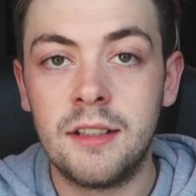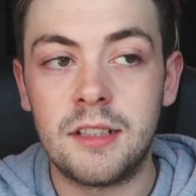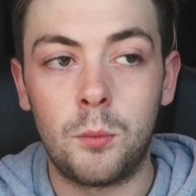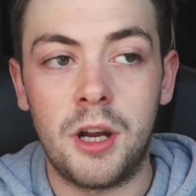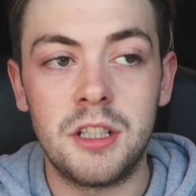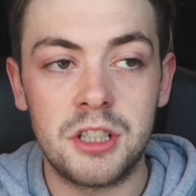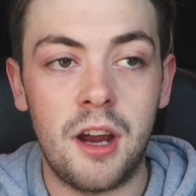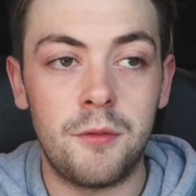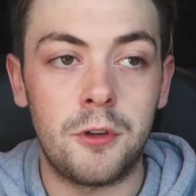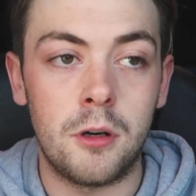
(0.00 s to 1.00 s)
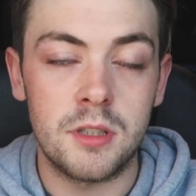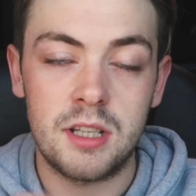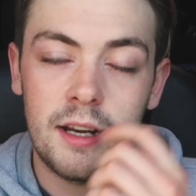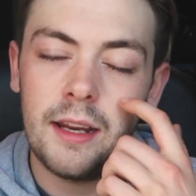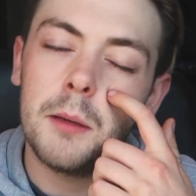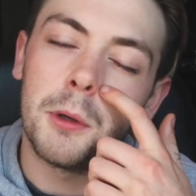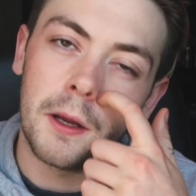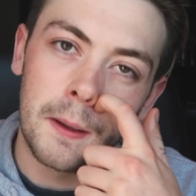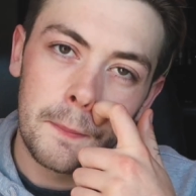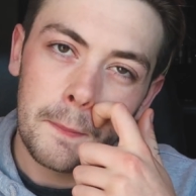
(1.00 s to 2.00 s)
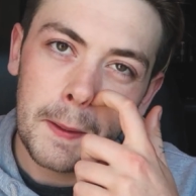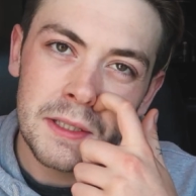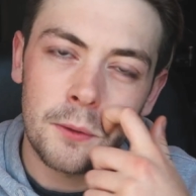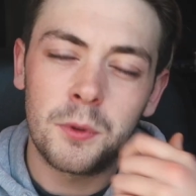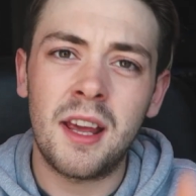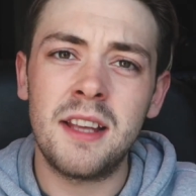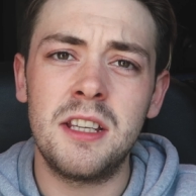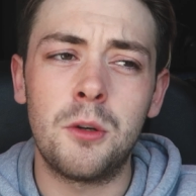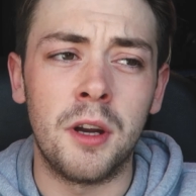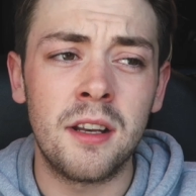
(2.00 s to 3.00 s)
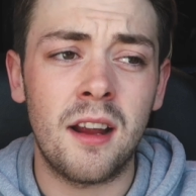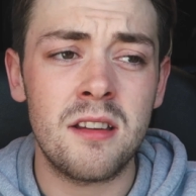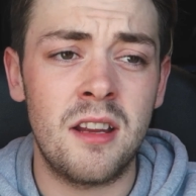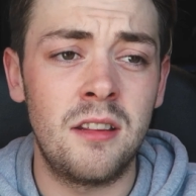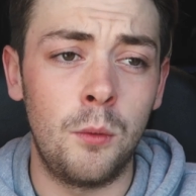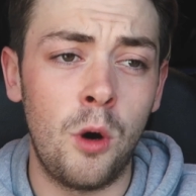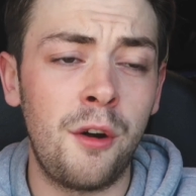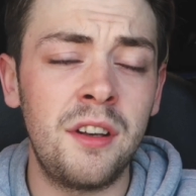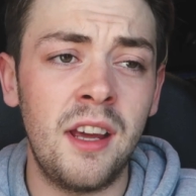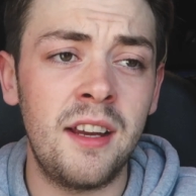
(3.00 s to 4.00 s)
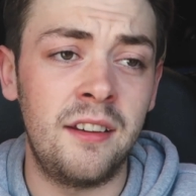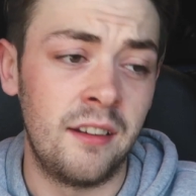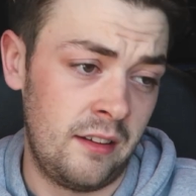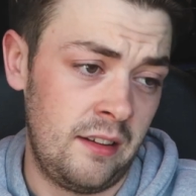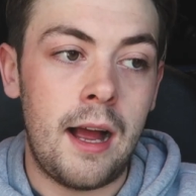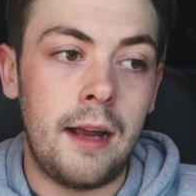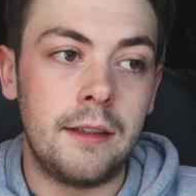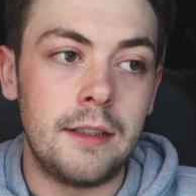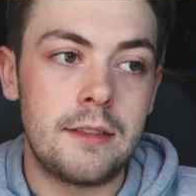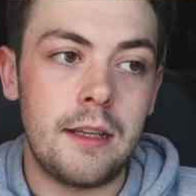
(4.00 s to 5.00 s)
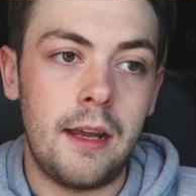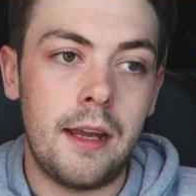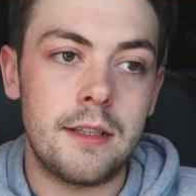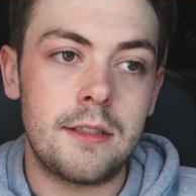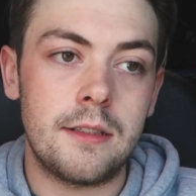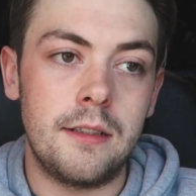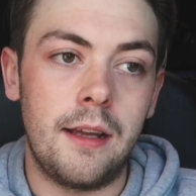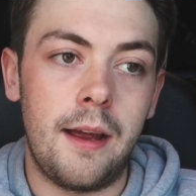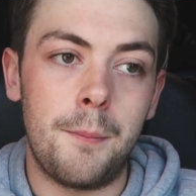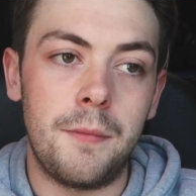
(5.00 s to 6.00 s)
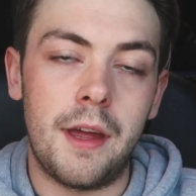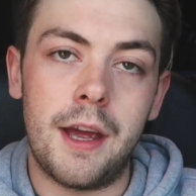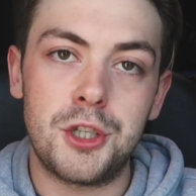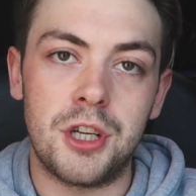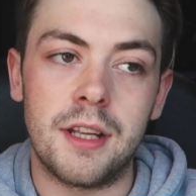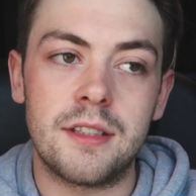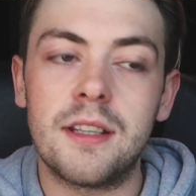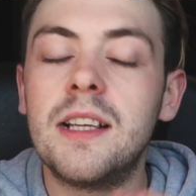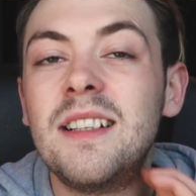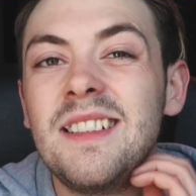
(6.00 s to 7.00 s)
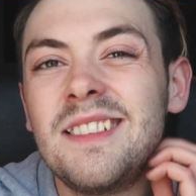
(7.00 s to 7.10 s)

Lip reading: He said, where did you get them from? I said, eBay. He said, were they 80 quid? I said, they were indeed. And he says, yeah, they're shit.